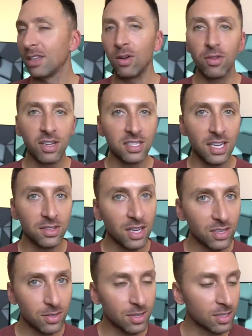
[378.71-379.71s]
not only is that
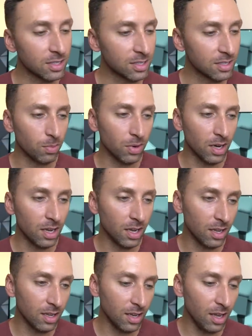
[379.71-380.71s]
dangerous,
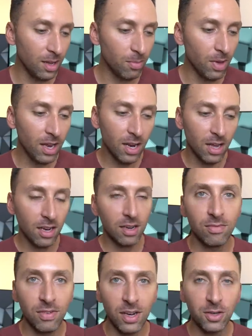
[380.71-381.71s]
but he may
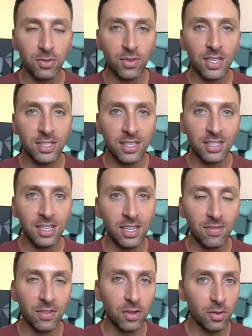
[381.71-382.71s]
not finish residency
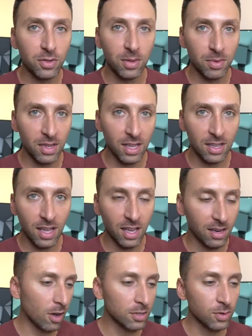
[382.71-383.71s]
if you do something like
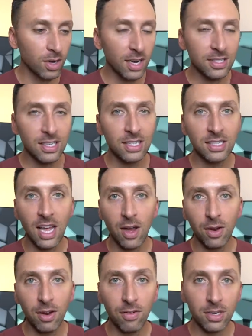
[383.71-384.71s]
that. Also, I guess he's now
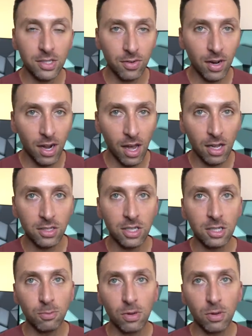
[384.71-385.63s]
an interventional radiologist,